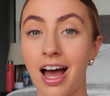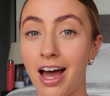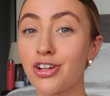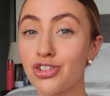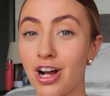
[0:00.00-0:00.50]

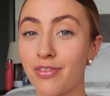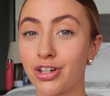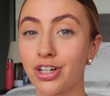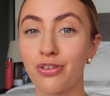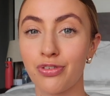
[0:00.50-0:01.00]
and
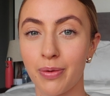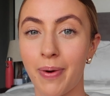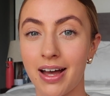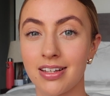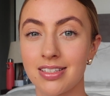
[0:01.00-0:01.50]
travel for the
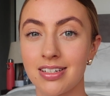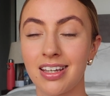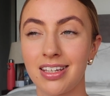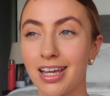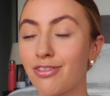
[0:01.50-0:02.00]
past
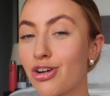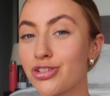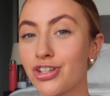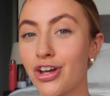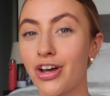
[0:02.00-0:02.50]
year or
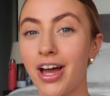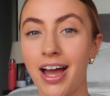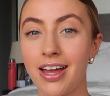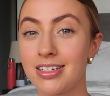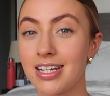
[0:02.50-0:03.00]
so,
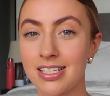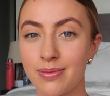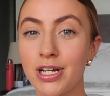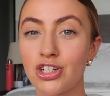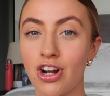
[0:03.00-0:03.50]
and it's
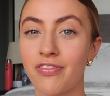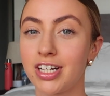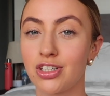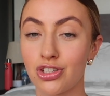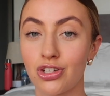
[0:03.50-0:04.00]
made
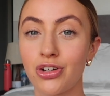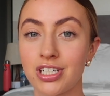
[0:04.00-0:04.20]
traveling so